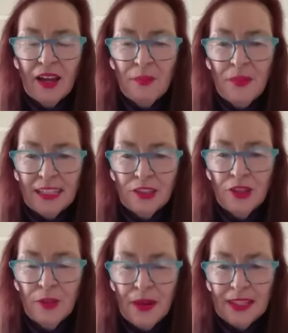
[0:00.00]

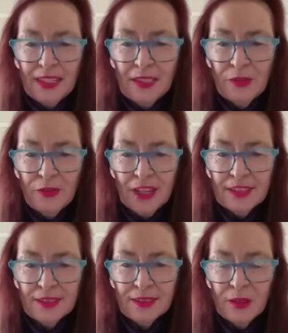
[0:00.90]
Imagine the bugging
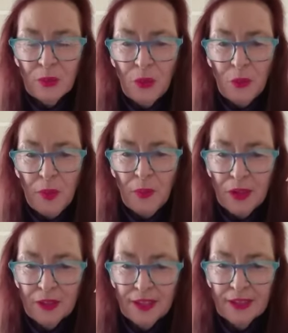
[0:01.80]
devices that would be
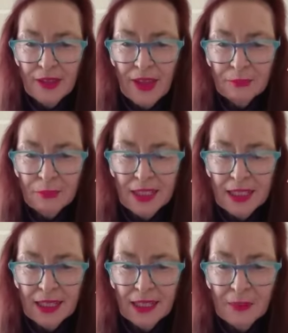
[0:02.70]
built into that
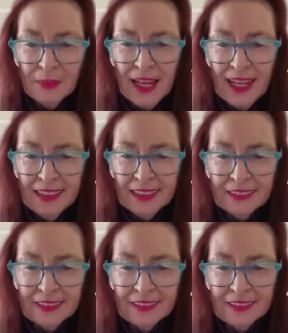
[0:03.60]
particular plane.